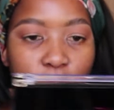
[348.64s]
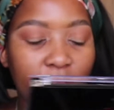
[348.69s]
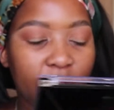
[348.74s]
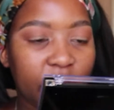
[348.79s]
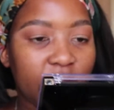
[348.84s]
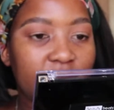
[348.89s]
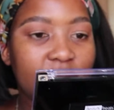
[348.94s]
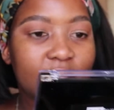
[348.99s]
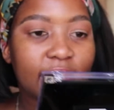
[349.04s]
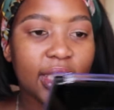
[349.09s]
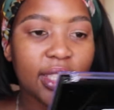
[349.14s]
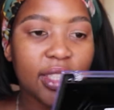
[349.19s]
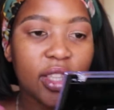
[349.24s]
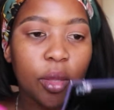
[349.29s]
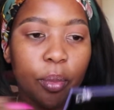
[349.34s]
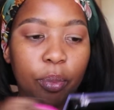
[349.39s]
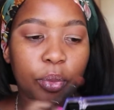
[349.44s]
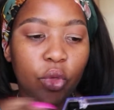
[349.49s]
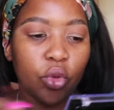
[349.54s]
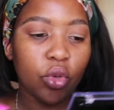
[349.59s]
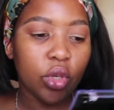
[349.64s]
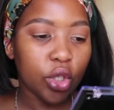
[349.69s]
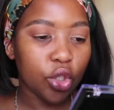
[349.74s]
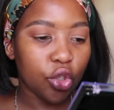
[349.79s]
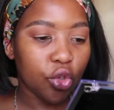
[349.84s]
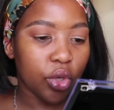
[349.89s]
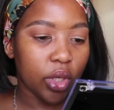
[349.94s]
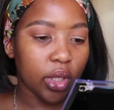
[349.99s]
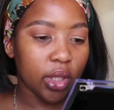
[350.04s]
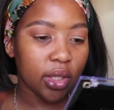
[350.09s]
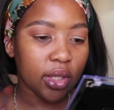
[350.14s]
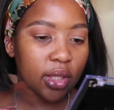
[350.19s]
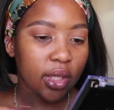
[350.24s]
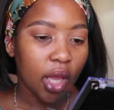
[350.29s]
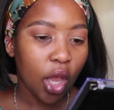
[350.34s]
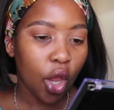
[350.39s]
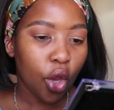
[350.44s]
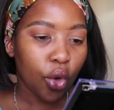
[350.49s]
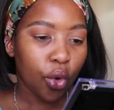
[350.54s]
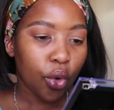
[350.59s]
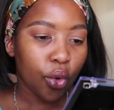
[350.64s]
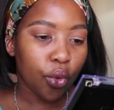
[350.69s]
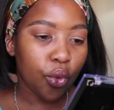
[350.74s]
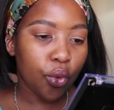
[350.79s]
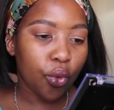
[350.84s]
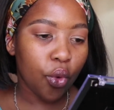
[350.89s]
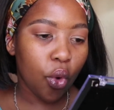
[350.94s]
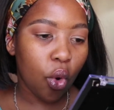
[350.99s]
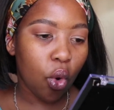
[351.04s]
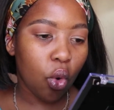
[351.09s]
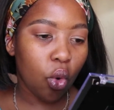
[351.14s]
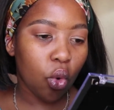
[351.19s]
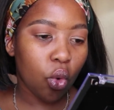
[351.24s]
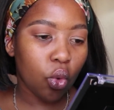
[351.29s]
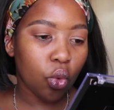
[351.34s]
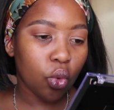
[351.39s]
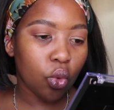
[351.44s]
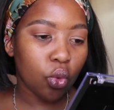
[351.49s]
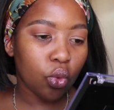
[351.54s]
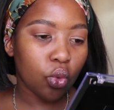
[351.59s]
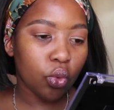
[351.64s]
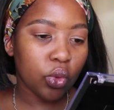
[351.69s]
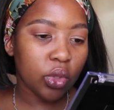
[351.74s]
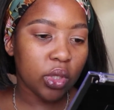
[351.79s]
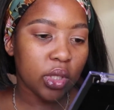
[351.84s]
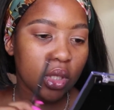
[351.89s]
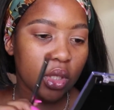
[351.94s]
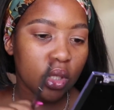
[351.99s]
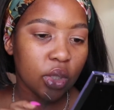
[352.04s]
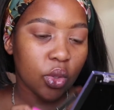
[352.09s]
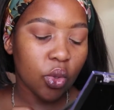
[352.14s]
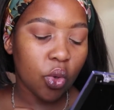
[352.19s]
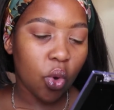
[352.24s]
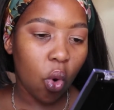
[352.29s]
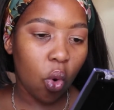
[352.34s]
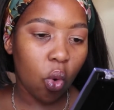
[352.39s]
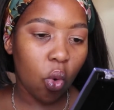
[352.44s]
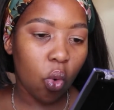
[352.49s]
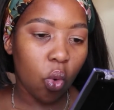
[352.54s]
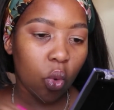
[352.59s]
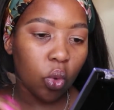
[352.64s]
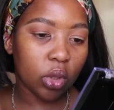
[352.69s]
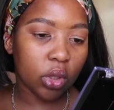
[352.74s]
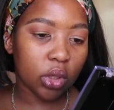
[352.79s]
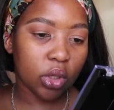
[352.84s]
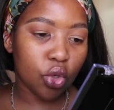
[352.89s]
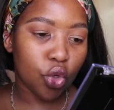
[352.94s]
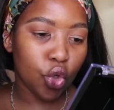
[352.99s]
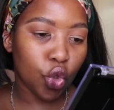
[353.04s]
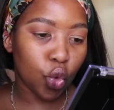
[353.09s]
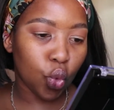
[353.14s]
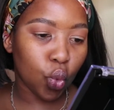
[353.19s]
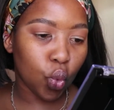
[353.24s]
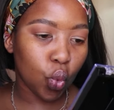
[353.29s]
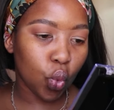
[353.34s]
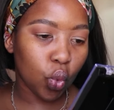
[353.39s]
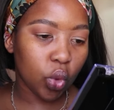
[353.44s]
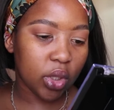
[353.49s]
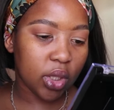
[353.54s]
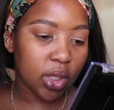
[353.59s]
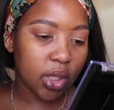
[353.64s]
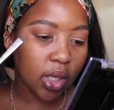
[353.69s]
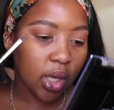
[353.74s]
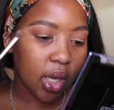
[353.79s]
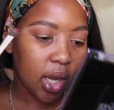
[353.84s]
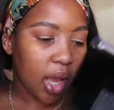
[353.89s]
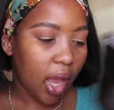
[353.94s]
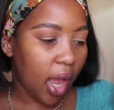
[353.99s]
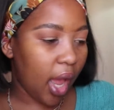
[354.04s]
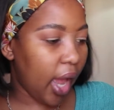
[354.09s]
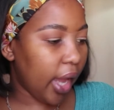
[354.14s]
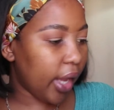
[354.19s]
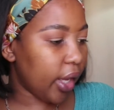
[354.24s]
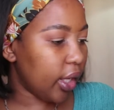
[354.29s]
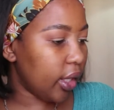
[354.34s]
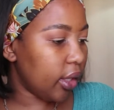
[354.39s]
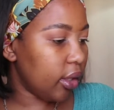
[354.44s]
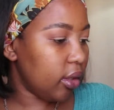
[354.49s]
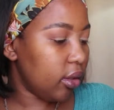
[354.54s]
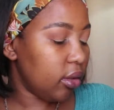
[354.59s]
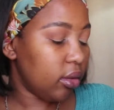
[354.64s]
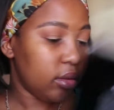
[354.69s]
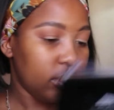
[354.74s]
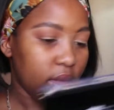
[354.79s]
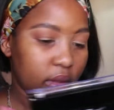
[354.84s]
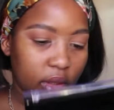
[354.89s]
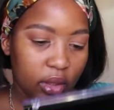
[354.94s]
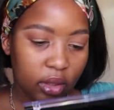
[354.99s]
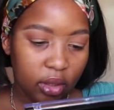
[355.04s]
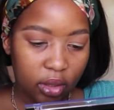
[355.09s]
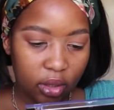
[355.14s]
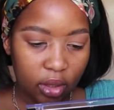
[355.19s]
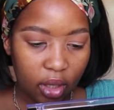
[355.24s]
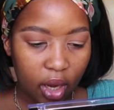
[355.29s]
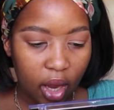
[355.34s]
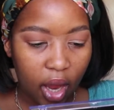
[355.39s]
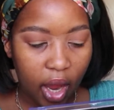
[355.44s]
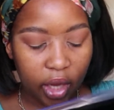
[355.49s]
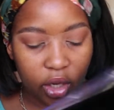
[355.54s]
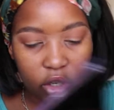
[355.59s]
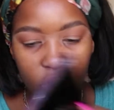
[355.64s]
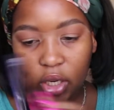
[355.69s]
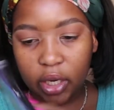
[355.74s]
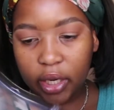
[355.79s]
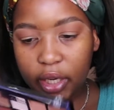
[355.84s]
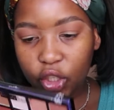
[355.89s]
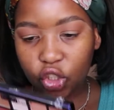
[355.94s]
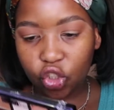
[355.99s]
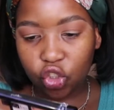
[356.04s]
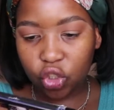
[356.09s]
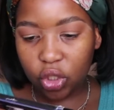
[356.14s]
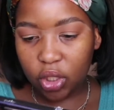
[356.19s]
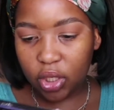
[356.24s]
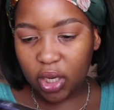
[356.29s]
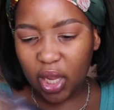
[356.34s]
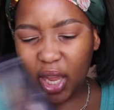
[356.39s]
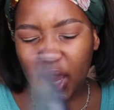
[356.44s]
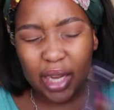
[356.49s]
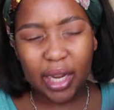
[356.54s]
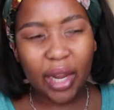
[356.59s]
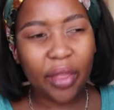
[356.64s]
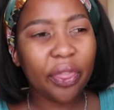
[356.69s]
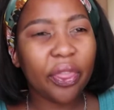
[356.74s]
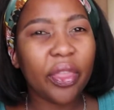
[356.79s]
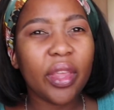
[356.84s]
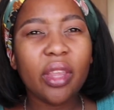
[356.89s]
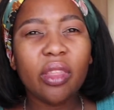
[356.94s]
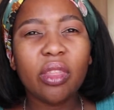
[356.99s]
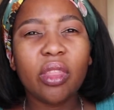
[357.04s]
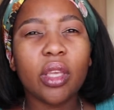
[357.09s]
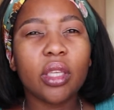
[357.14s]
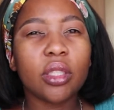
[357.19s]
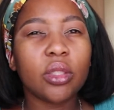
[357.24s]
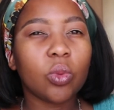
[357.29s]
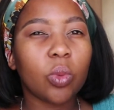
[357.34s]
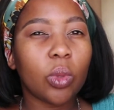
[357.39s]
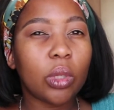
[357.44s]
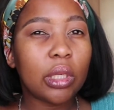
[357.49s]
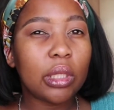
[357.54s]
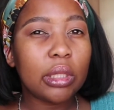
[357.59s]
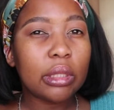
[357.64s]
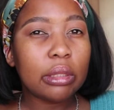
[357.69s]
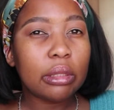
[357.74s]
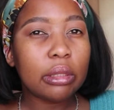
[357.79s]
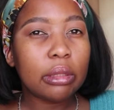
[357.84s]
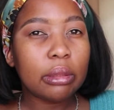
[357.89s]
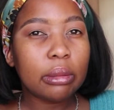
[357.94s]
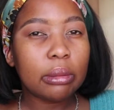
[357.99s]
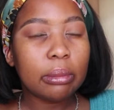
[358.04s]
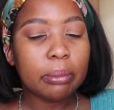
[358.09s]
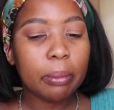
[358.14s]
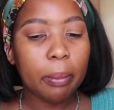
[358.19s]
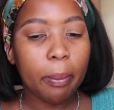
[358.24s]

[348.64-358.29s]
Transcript: but this is the Beauty Treats Rose Gold Nudes eye collection, and I think this was